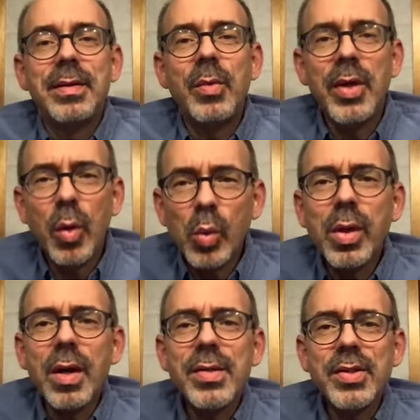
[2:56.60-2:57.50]
And we hold
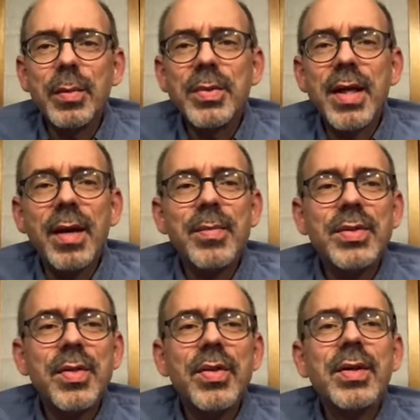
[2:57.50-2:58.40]
on
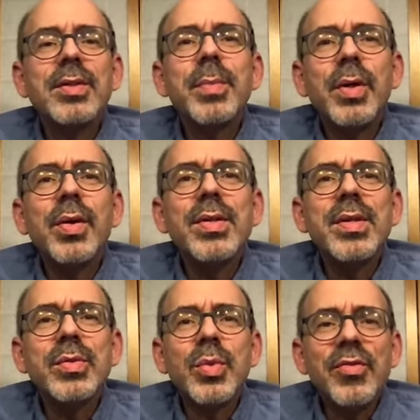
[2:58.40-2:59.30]
sometimes to the
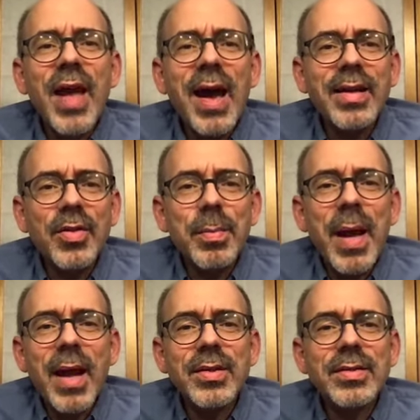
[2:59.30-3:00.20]
experiences we've had in the
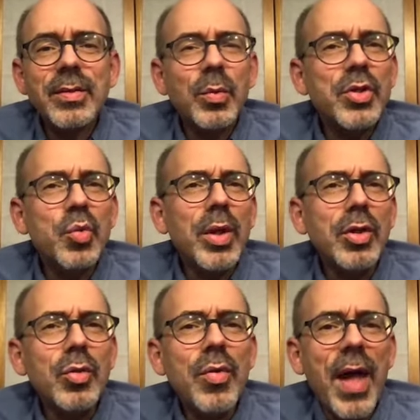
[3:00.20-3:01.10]
past in which we knew